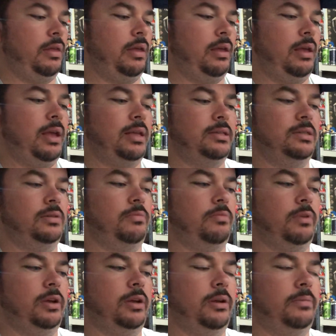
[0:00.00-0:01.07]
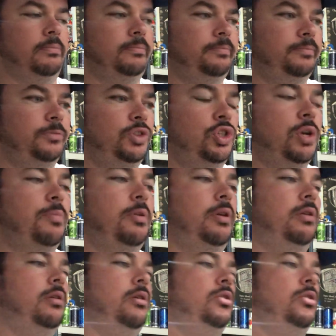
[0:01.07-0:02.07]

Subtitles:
it has some chipping